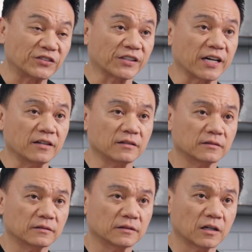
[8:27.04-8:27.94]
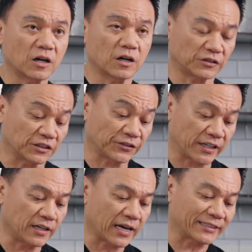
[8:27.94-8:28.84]
skin. The
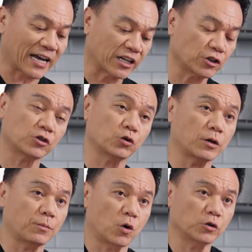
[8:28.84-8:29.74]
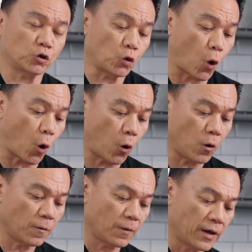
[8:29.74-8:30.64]
skin attached to the bone, to
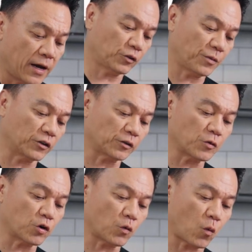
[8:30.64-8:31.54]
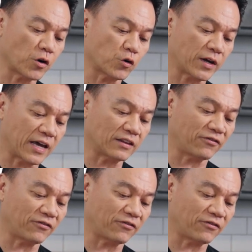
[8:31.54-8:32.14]
whole. So because of you want to get the